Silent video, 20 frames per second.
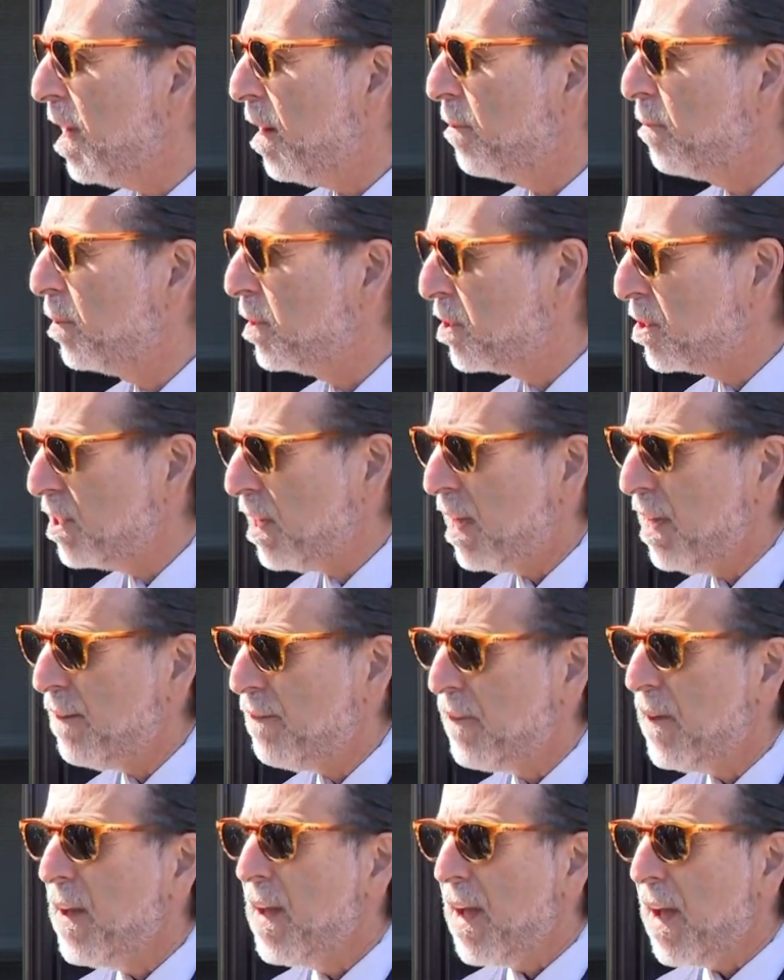were safe
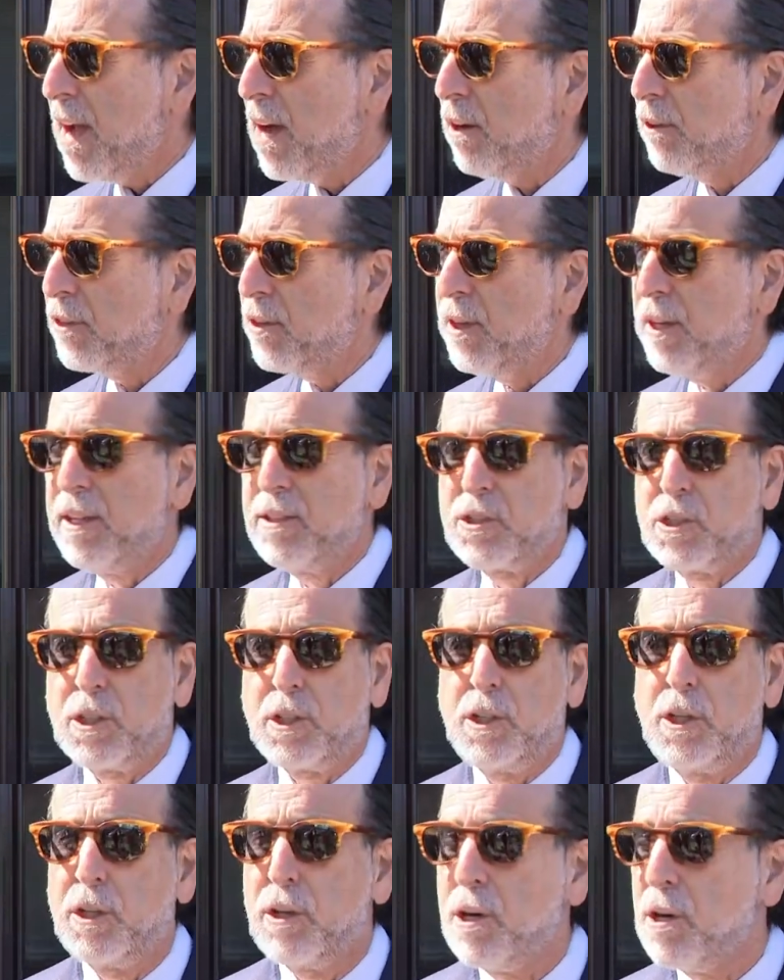healthy and
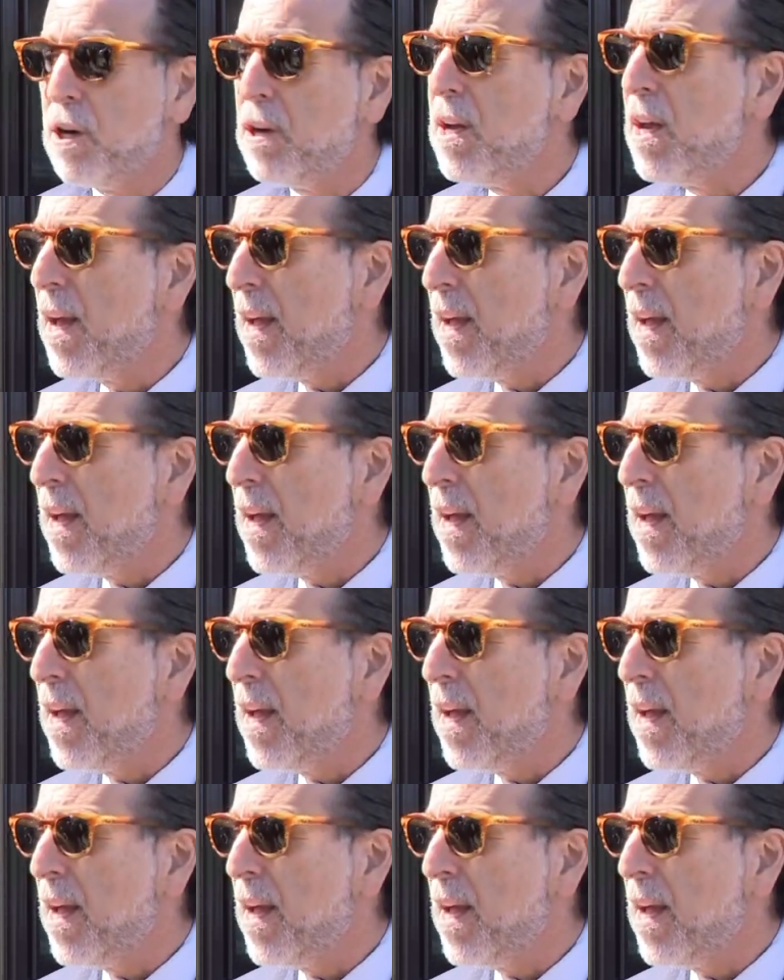secure